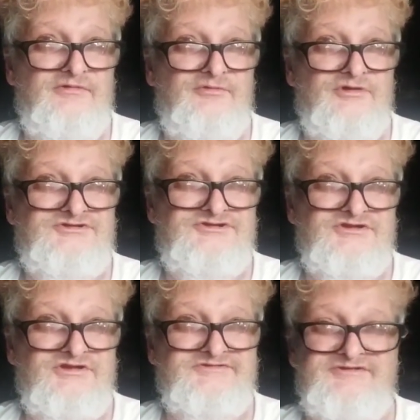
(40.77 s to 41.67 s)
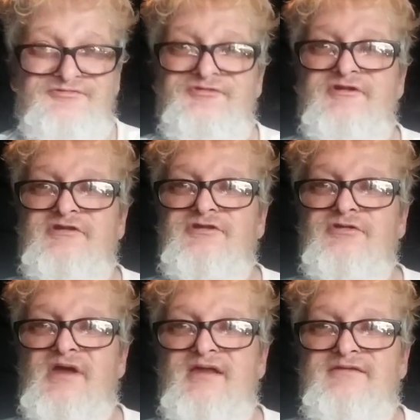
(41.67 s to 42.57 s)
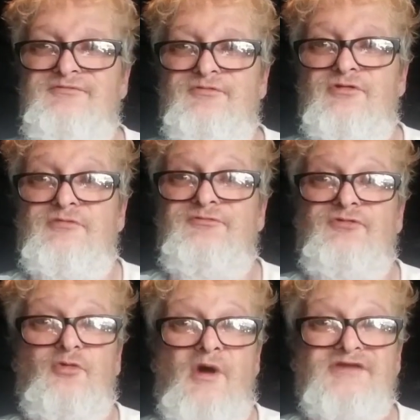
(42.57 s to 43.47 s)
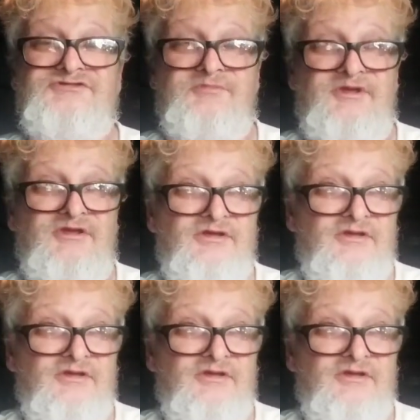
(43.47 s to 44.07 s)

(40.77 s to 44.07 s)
Which isn't fair to you guys for watching me.